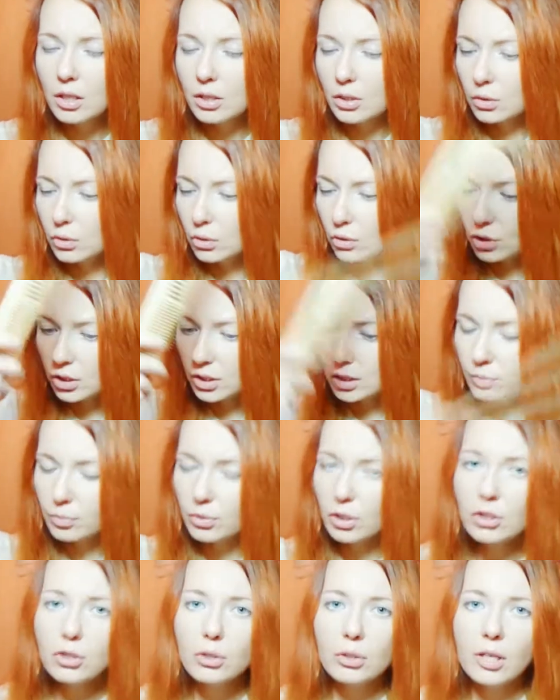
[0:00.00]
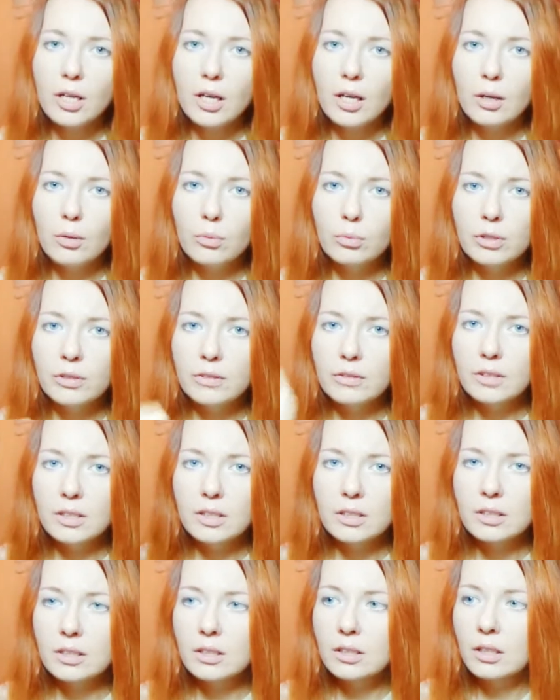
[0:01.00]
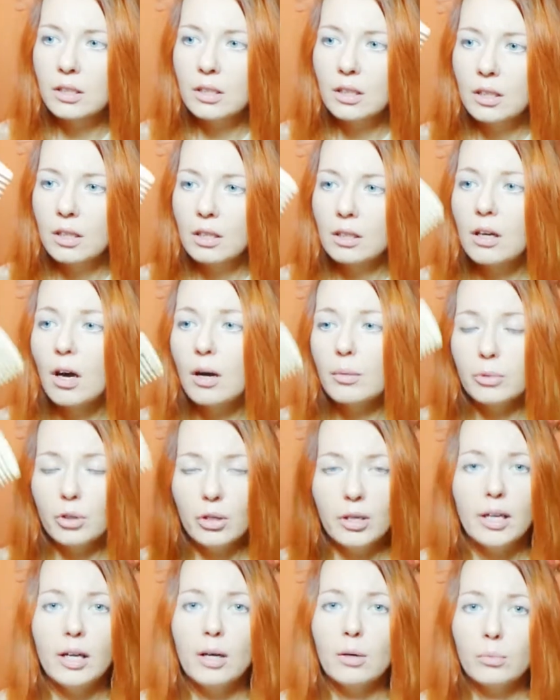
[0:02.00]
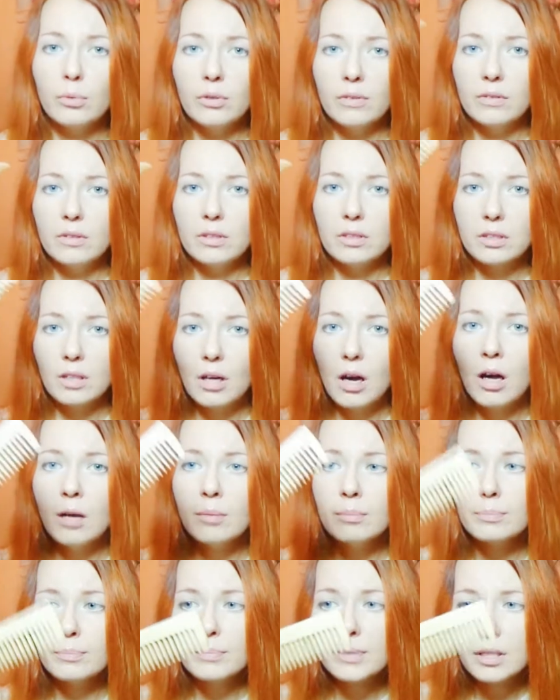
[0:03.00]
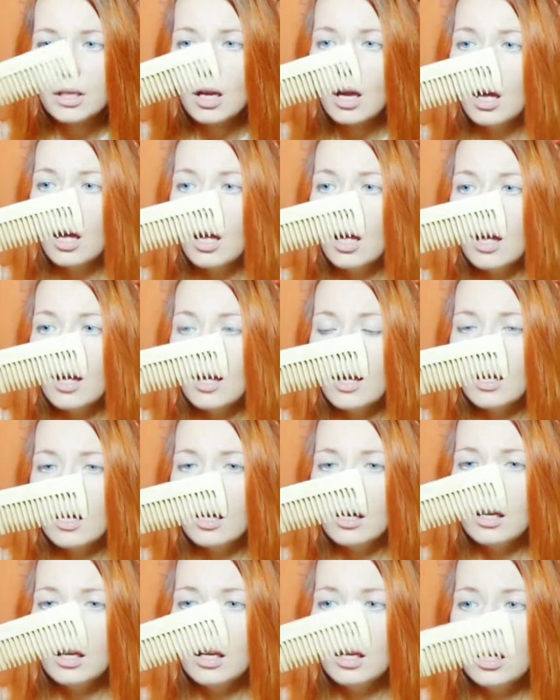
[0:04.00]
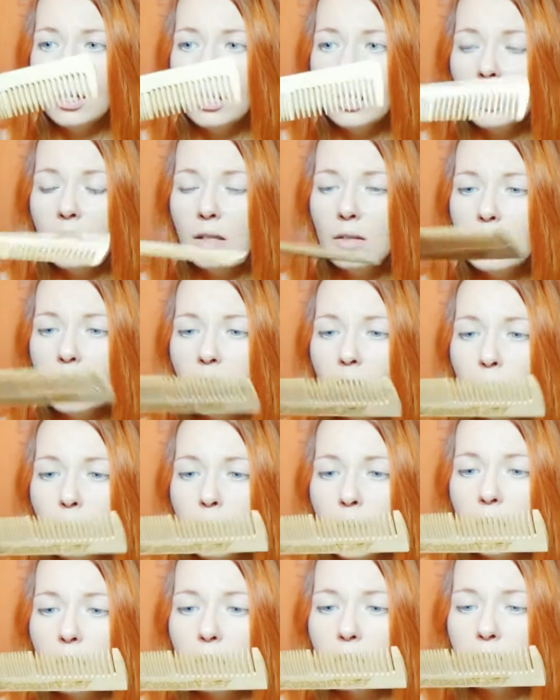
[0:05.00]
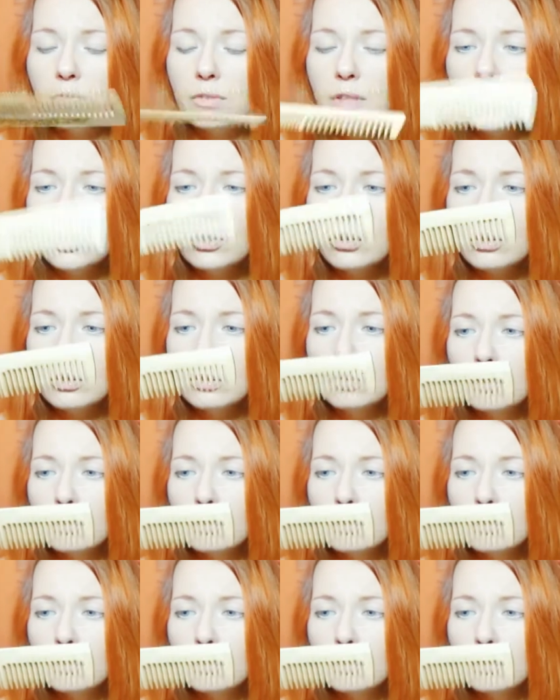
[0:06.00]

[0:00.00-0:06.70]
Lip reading: So you just brush your hair with this, comb your hair with these combs, and they're made of natural